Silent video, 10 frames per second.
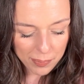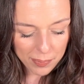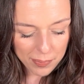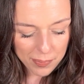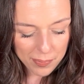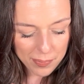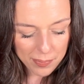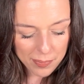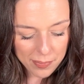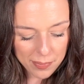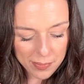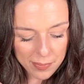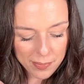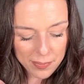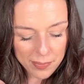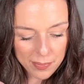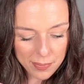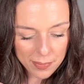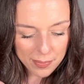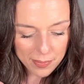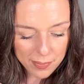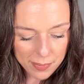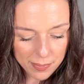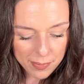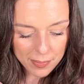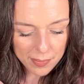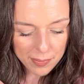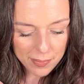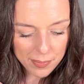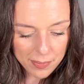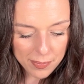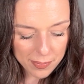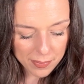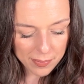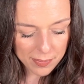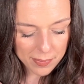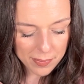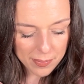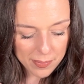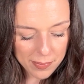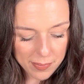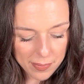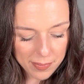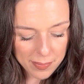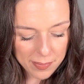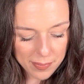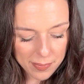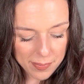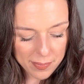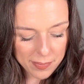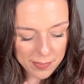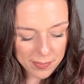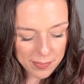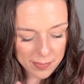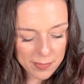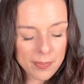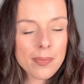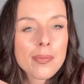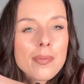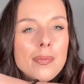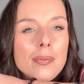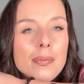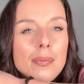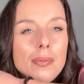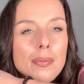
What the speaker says: [no speech]